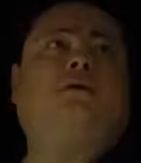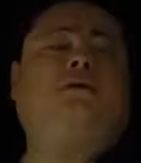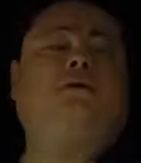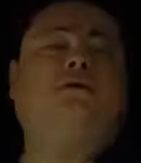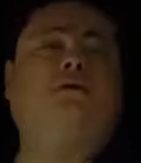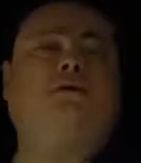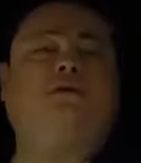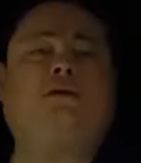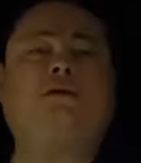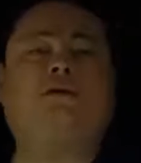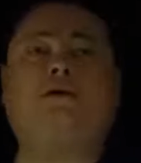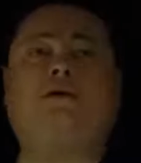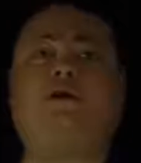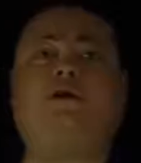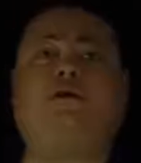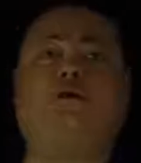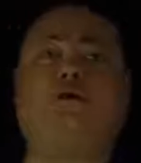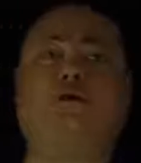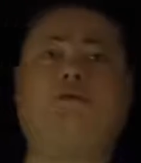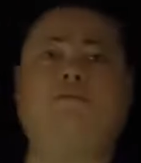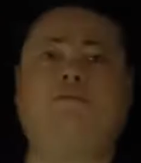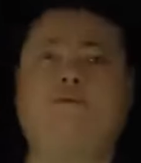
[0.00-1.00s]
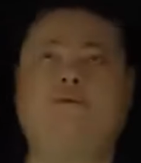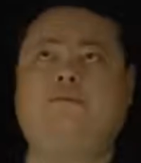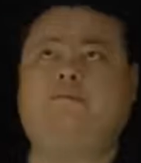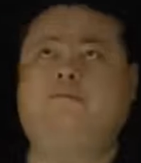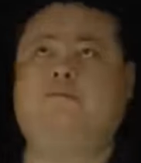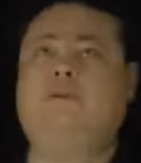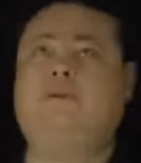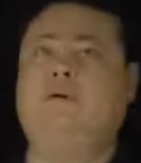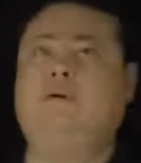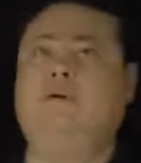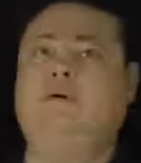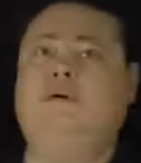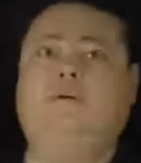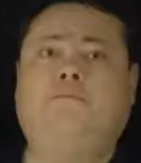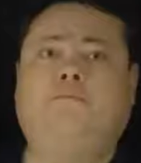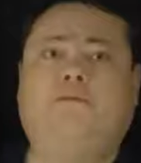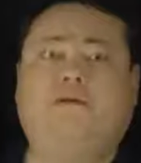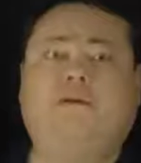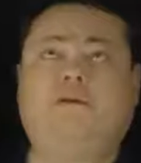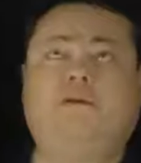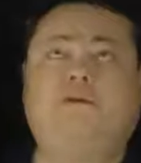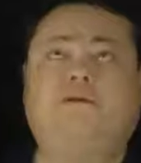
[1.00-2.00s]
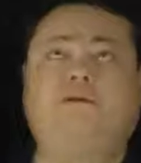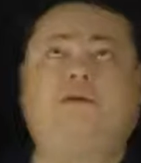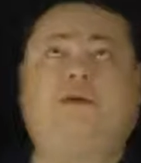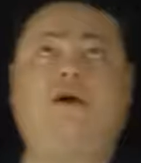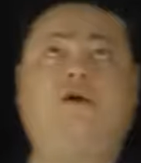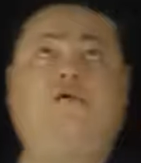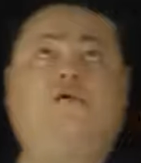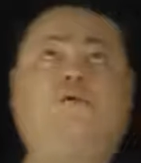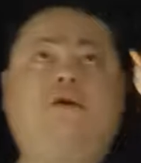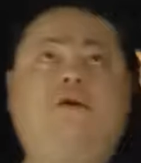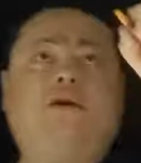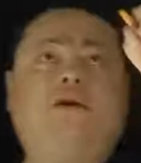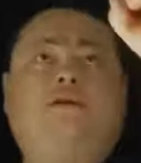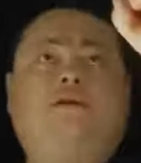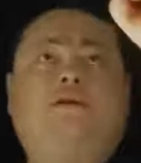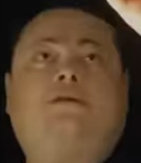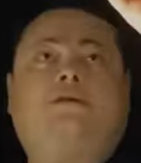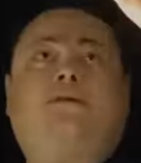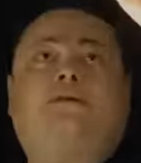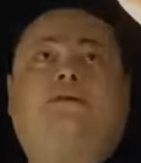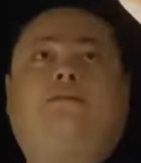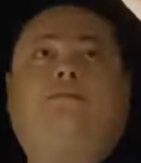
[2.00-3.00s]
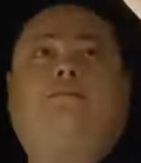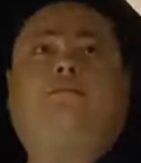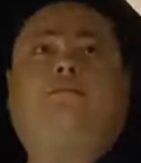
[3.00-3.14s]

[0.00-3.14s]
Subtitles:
60 kilograms. But the scale reads